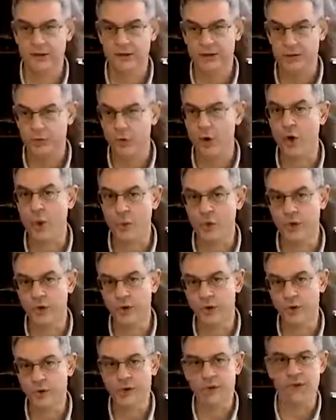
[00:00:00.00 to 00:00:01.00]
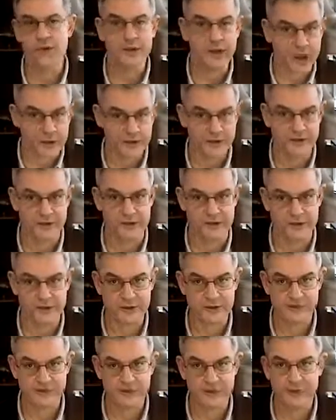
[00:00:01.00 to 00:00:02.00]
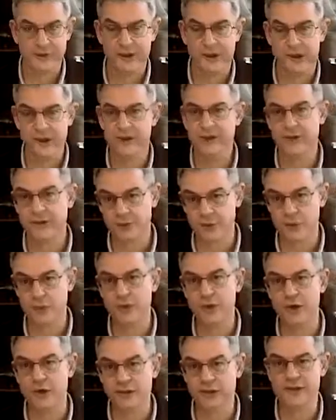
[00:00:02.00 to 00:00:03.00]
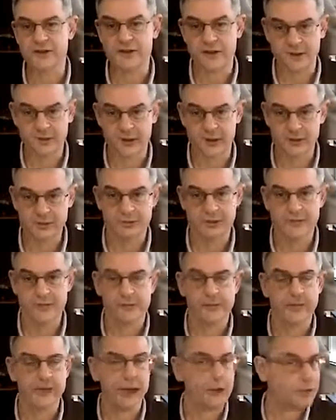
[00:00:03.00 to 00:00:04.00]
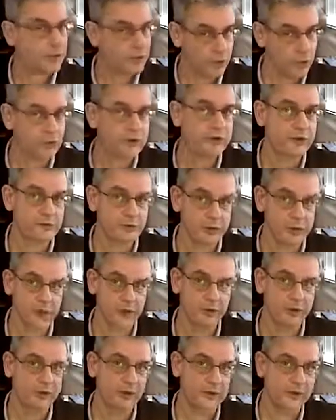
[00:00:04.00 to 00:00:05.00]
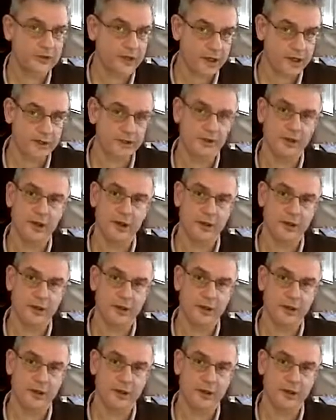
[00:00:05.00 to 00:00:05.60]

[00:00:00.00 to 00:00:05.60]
to cope with narcissists in a therapeutic setting, and we will also try to dissect